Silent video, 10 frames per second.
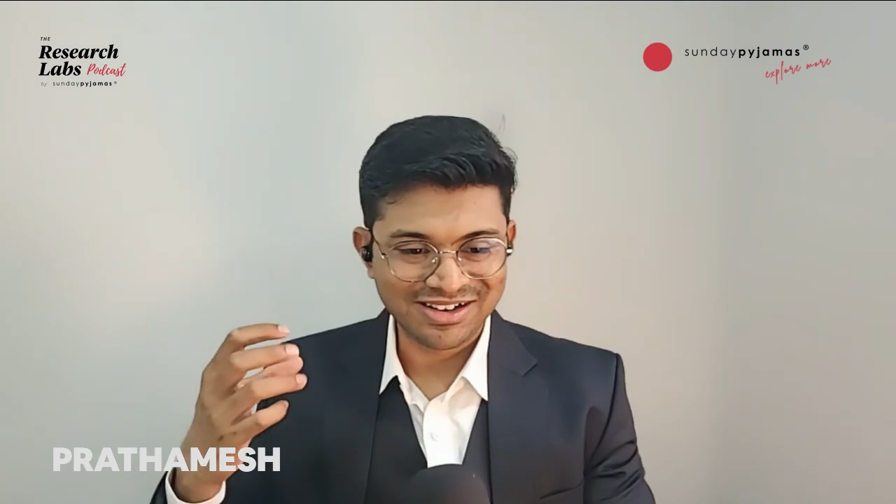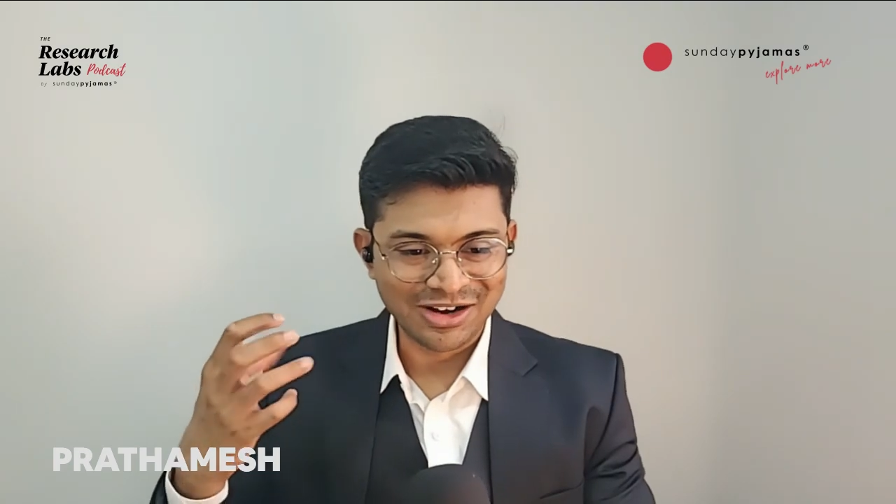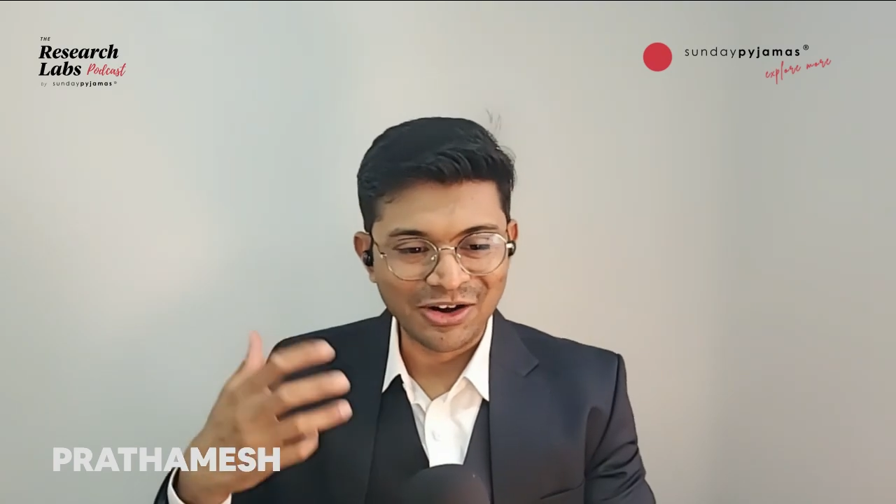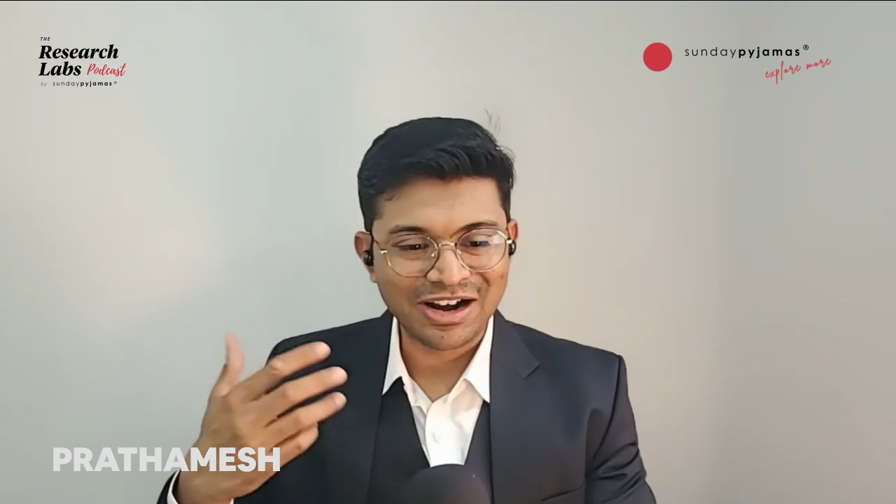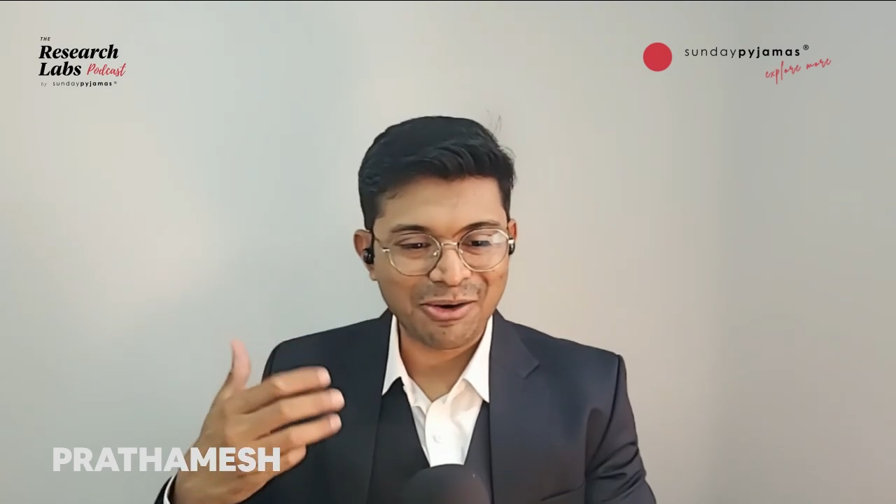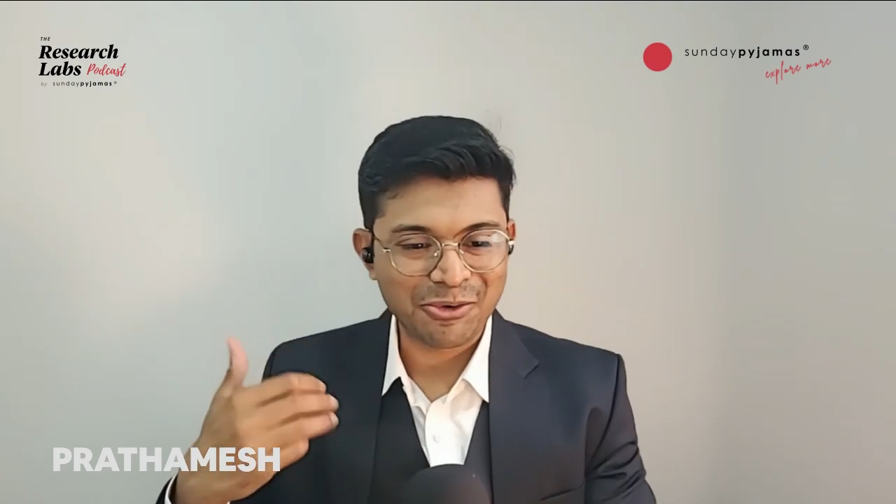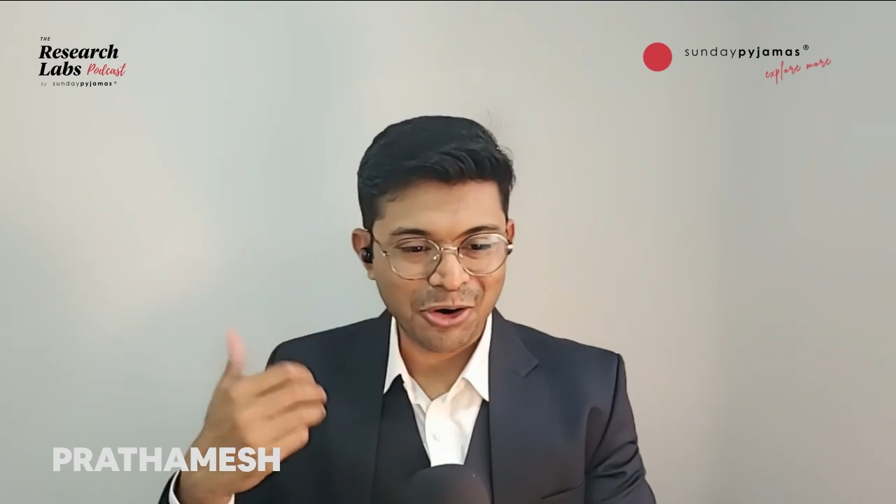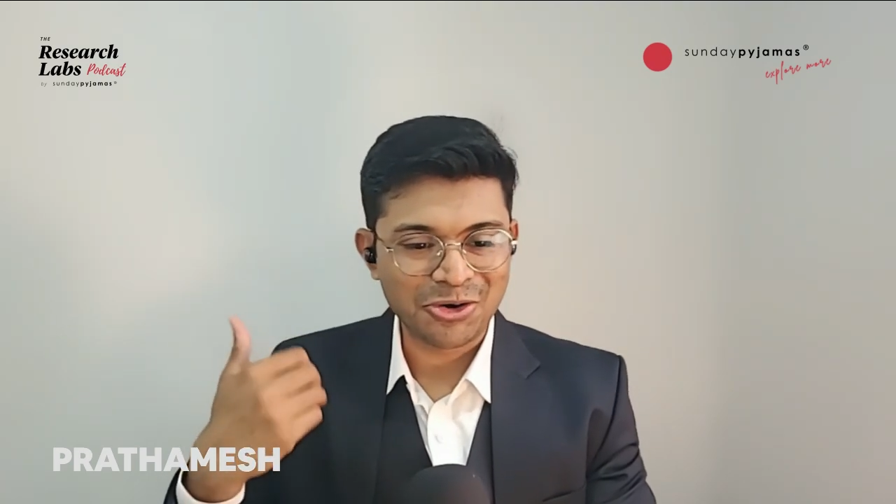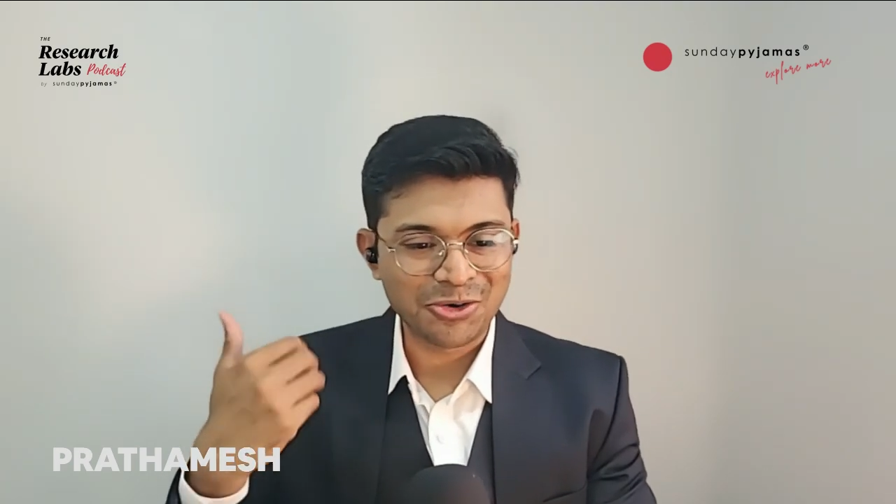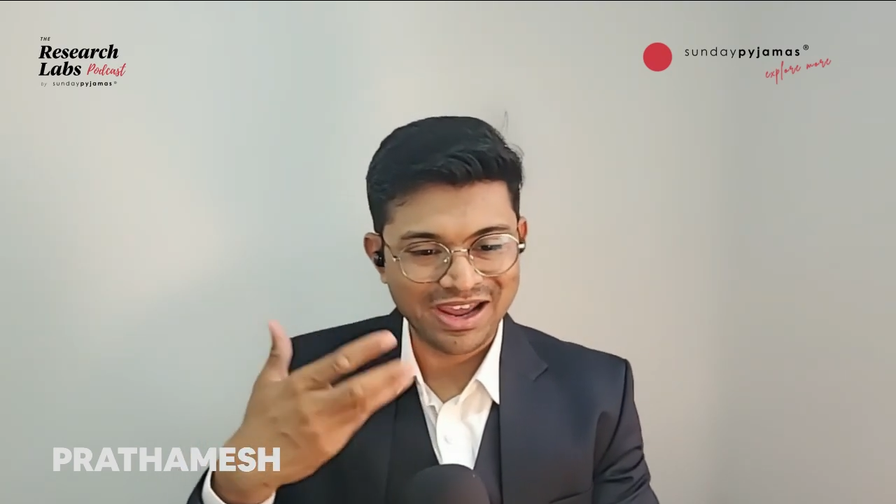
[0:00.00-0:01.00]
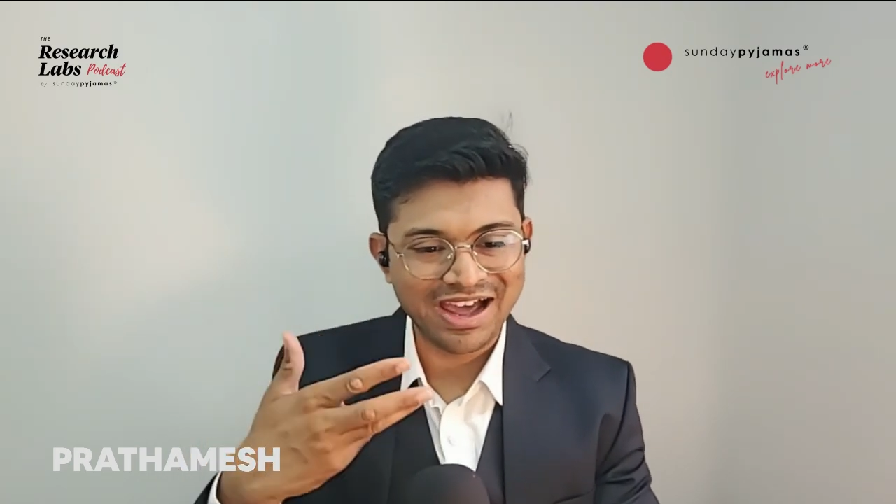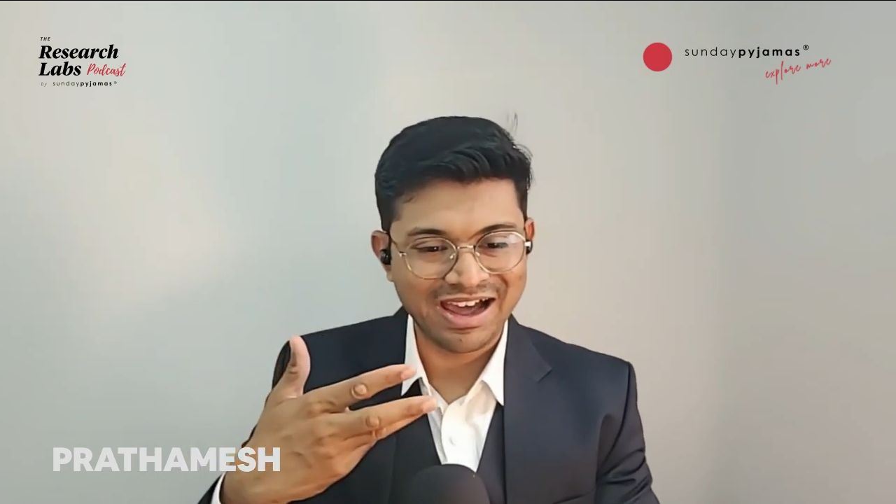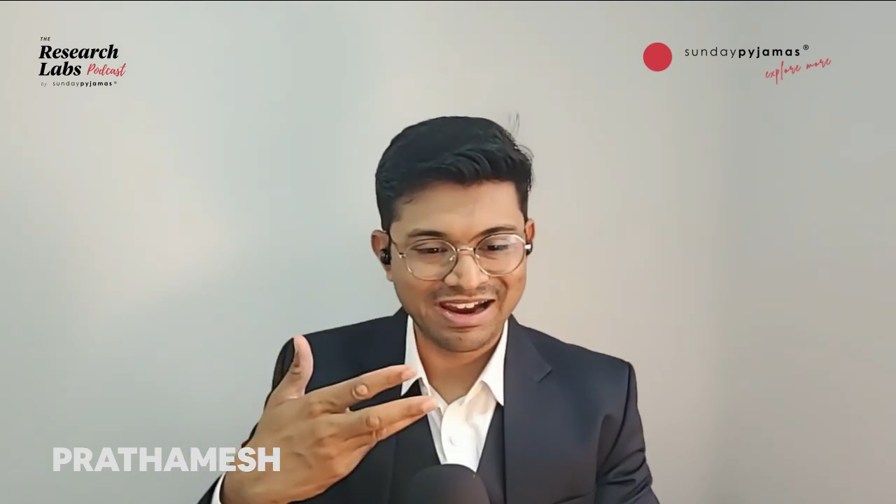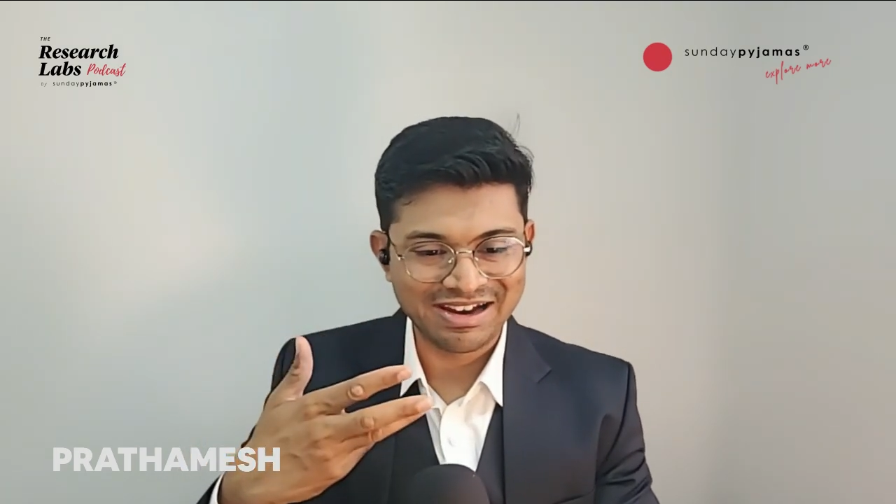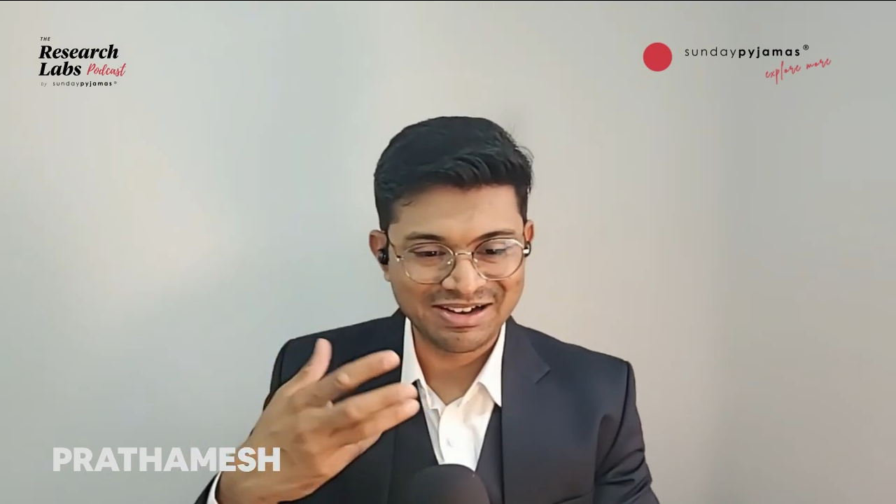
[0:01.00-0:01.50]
learn how to talk to AI,